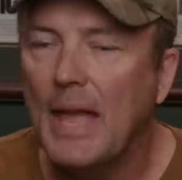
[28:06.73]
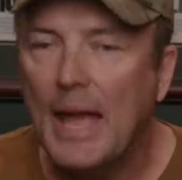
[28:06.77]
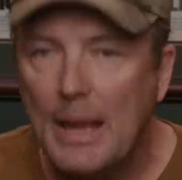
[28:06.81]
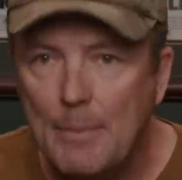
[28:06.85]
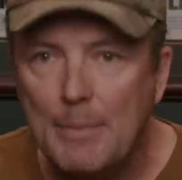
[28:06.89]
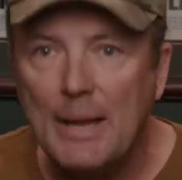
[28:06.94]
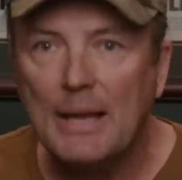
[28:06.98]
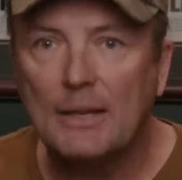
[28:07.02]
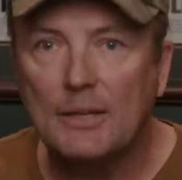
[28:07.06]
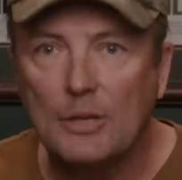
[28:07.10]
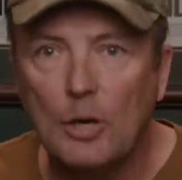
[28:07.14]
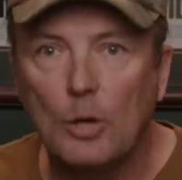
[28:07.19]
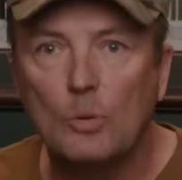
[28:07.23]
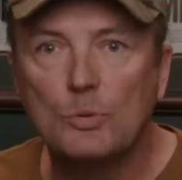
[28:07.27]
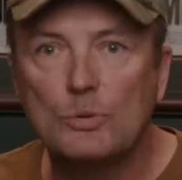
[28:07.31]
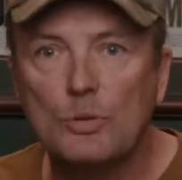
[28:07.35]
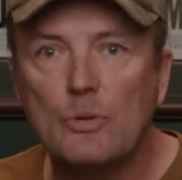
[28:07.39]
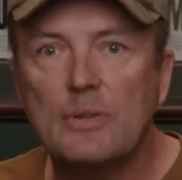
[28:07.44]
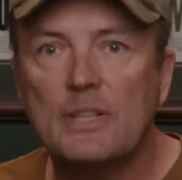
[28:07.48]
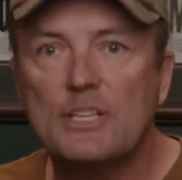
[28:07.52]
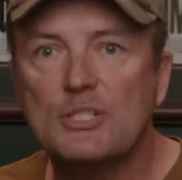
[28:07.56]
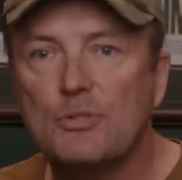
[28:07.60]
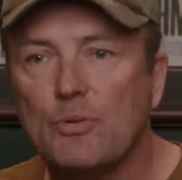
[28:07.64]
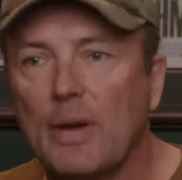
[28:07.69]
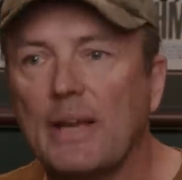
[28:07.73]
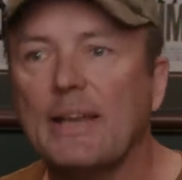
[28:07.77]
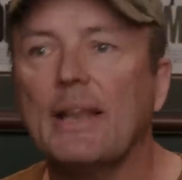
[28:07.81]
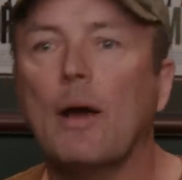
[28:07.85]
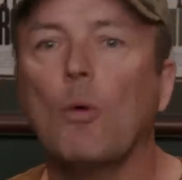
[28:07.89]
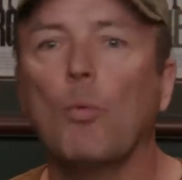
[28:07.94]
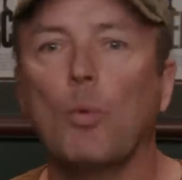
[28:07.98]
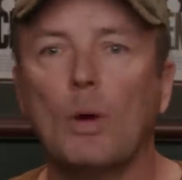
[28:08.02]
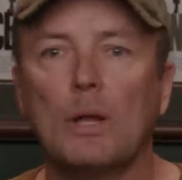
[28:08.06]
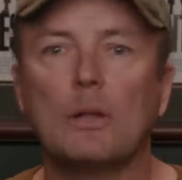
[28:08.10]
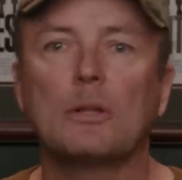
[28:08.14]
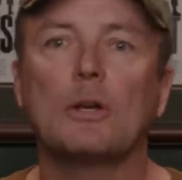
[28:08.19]
hey, man, go do this right
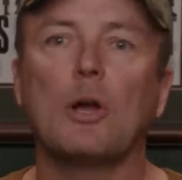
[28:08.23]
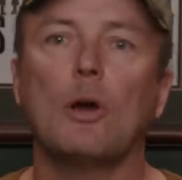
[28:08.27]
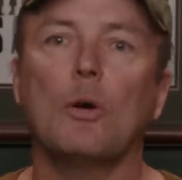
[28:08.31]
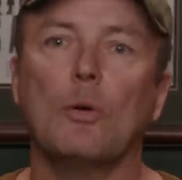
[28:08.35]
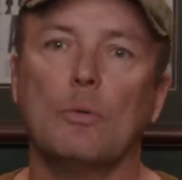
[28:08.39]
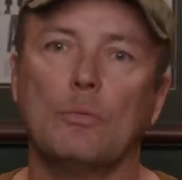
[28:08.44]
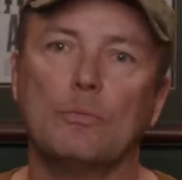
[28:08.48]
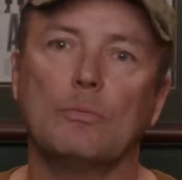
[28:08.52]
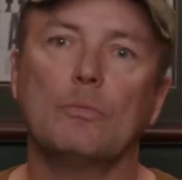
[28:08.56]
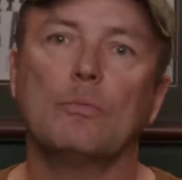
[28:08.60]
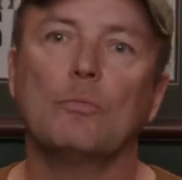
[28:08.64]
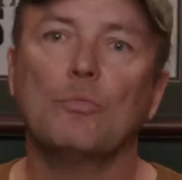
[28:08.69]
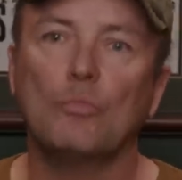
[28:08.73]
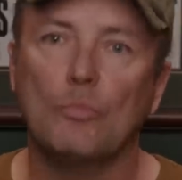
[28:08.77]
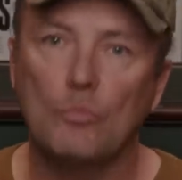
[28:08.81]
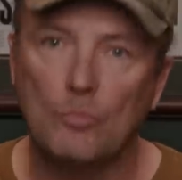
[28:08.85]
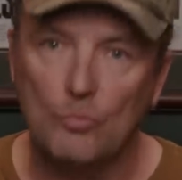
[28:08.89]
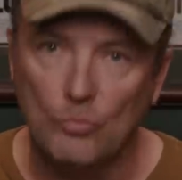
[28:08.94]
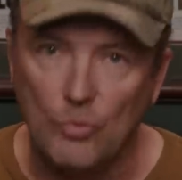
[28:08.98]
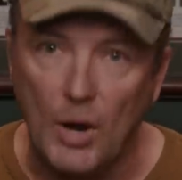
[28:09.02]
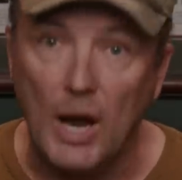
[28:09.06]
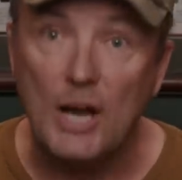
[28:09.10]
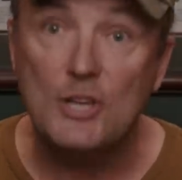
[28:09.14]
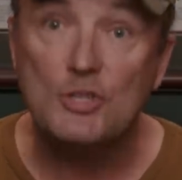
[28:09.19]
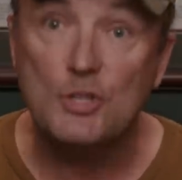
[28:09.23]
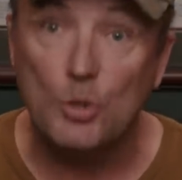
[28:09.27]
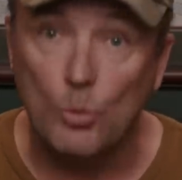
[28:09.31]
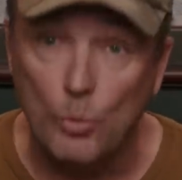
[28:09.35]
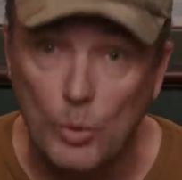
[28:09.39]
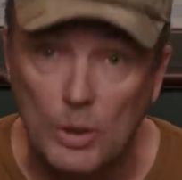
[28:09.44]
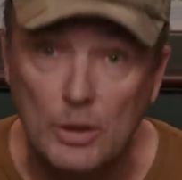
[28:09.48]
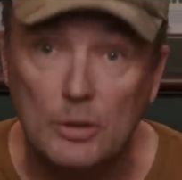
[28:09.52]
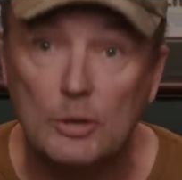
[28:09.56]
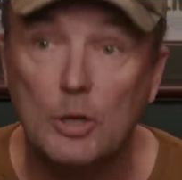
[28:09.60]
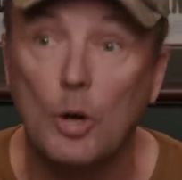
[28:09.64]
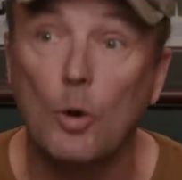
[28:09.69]
now, Wilco. Roger,
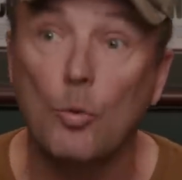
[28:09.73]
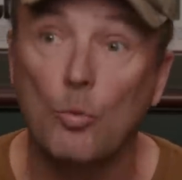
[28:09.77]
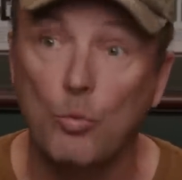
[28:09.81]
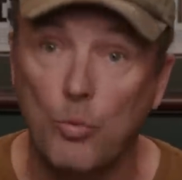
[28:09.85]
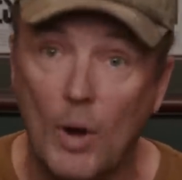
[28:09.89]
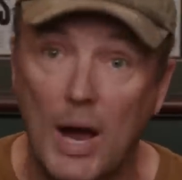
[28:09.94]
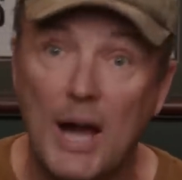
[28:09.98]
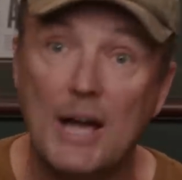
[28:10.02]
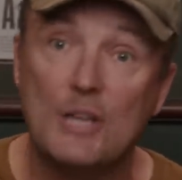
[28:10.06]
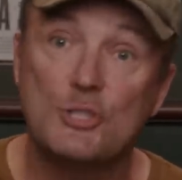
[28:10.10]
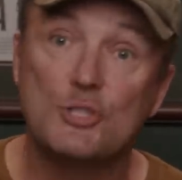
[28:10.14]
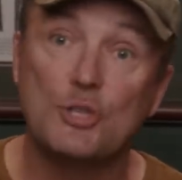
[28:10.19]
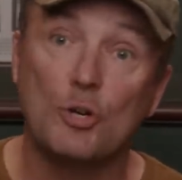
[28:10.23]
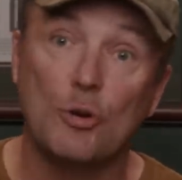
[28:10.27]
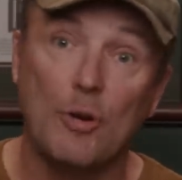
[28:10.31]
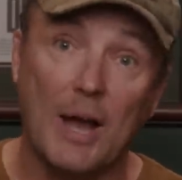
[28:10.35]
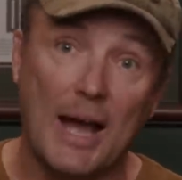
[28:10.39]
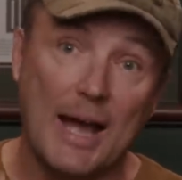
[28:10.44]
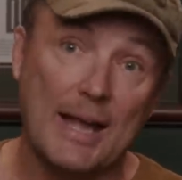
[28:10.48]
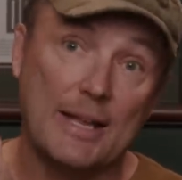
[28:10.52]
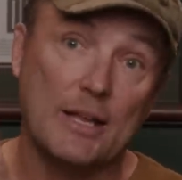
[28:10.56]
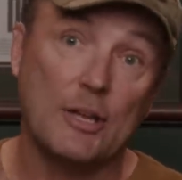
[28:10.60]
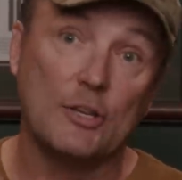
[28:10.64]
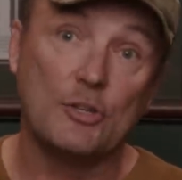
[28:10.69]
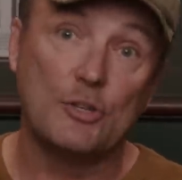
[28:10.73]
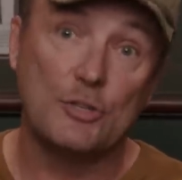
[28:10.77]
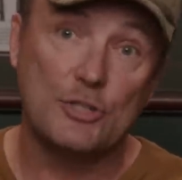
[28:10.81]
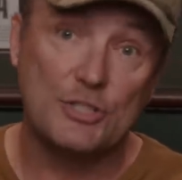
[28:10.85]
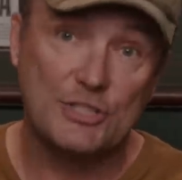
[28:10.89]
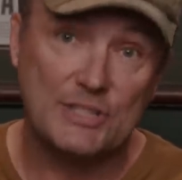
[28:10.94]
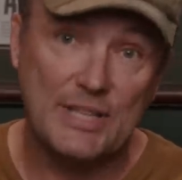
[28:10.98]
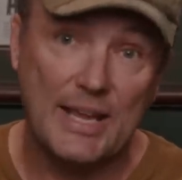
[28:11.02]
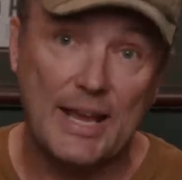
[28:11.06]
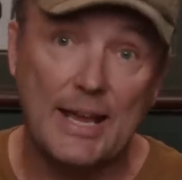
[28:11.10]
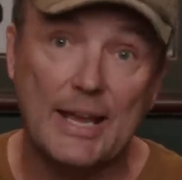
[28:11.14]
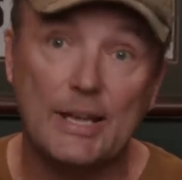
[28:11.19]
Wilco, Roger, I
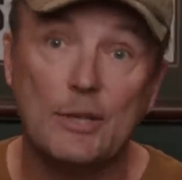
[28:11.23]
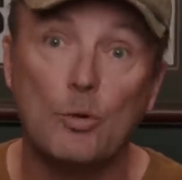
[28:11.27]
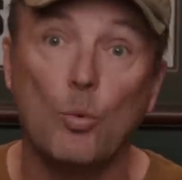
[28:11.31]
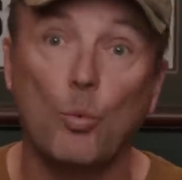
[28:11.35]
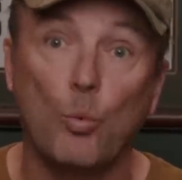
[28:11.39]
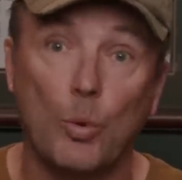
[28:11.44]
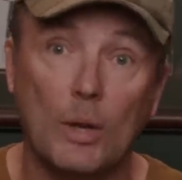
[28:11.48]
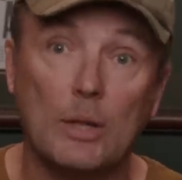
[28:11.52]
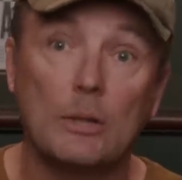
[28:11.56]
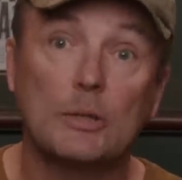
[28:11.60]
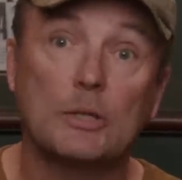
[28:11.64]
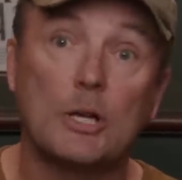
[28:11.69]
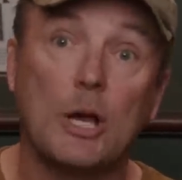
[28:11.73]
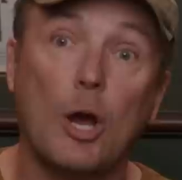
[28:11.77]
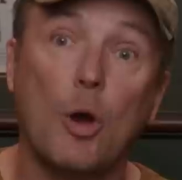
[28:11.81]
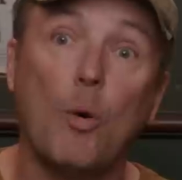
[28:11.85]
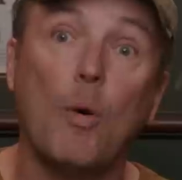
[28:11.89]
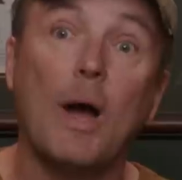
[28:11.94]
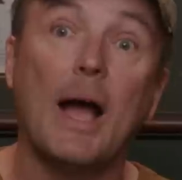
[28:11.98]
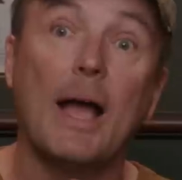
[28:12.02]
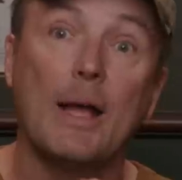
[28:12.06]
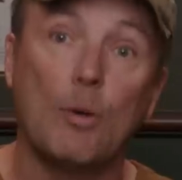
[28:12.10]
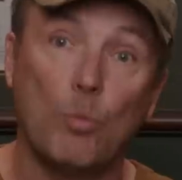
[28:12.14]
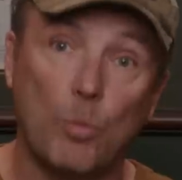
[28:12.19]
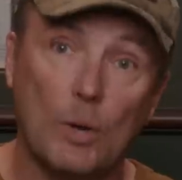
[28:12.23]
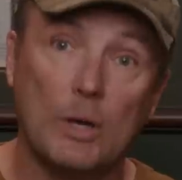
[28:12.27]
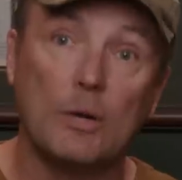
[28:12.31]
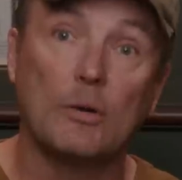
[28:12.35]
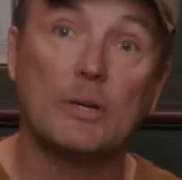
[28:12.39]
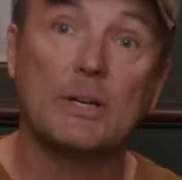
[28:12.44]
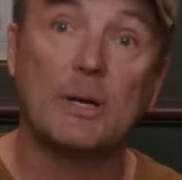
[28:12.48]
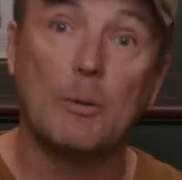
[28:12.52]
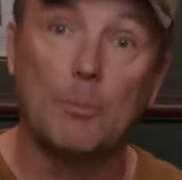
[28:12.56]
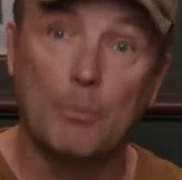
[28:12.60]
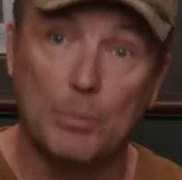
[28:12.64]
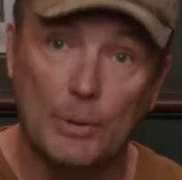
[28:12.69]
understand, Wilco, I
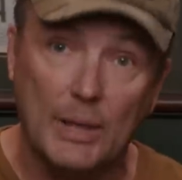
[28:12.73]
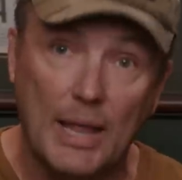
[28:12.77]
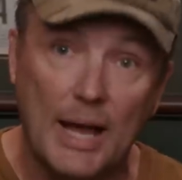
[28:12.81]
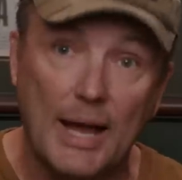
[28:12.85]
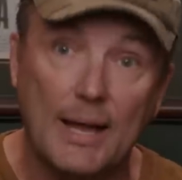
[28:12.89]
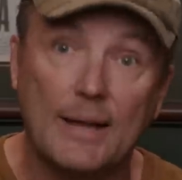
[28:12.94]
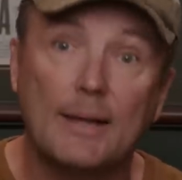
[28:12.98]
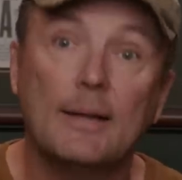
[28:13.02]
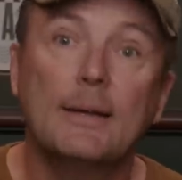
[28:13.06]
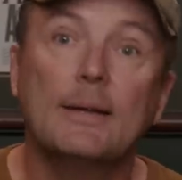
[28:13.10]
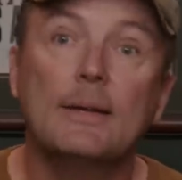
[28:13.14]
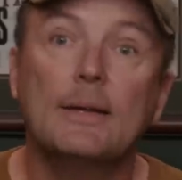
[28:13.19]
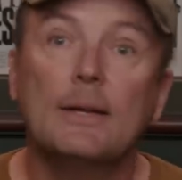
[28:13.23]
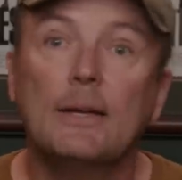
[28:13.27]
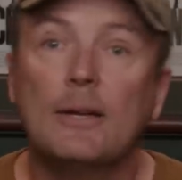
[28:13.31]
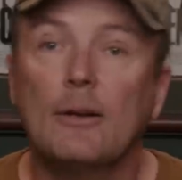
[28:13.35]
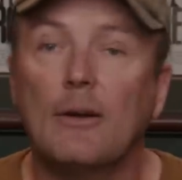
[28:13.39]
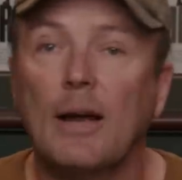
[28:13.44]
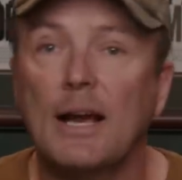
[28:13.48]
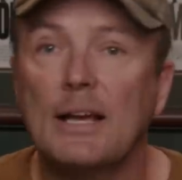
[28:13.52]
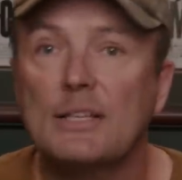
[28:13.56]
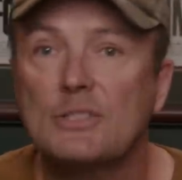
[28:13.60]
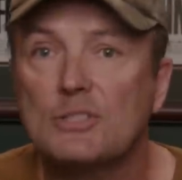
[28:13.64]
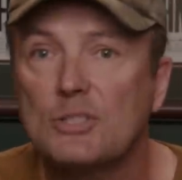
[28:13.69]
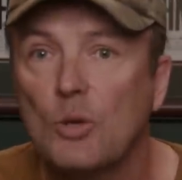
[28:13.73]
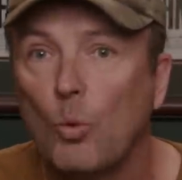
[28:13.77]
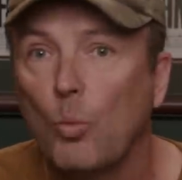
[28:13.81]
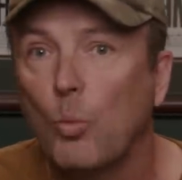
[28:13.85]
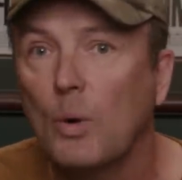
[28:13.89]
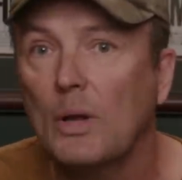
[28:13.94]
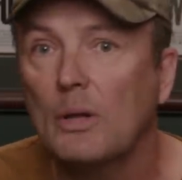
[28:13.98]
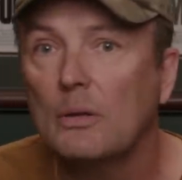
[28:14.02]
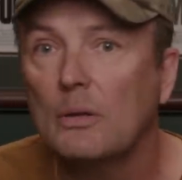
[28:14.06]
will comply, all right? So